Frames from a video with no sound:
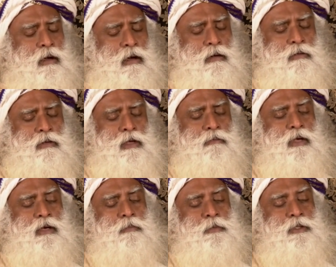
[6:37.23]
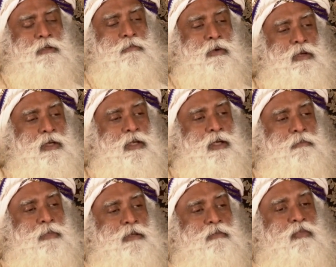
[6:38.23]
how do I wake up in the morning
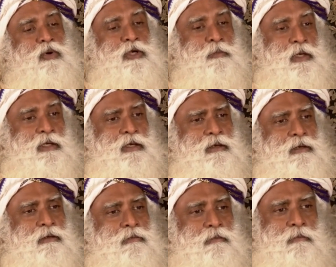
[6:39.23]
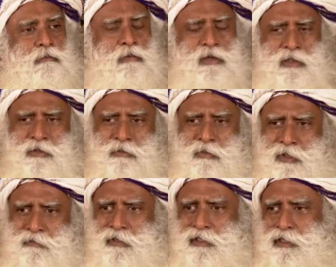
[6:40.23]
and be motivated? What are you
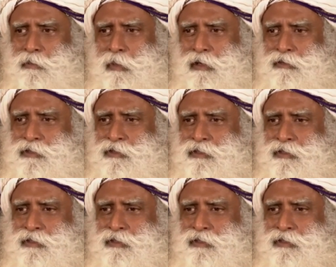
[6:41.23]
motivated about?